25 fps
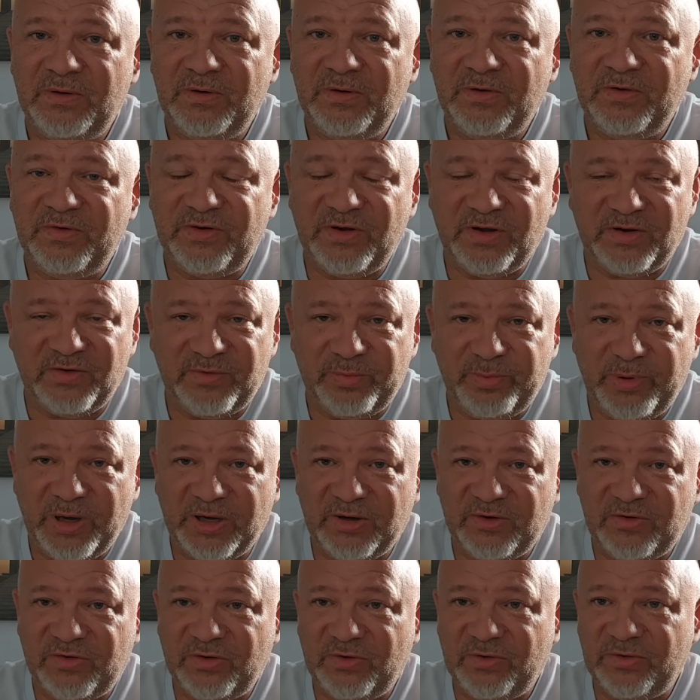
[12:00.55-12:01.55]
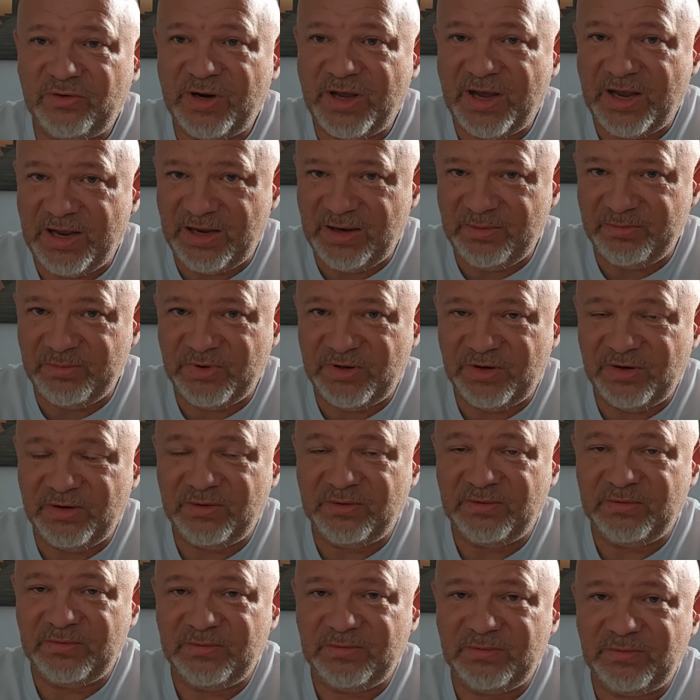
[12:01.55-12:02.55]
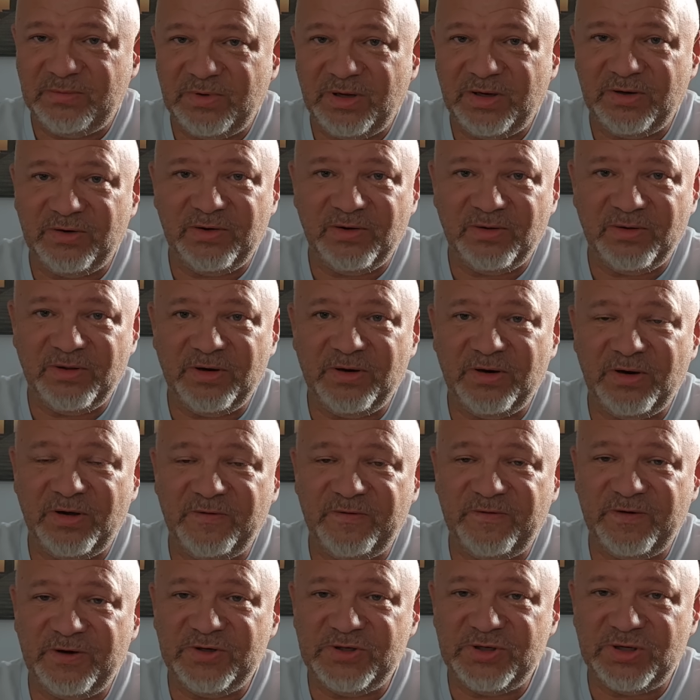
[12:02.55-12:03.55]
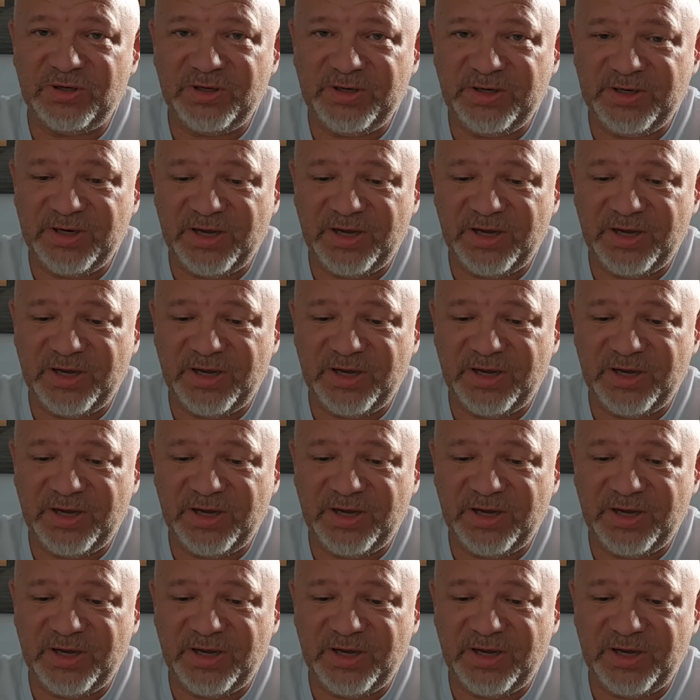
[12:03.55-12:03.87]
suspects are named, until they're officially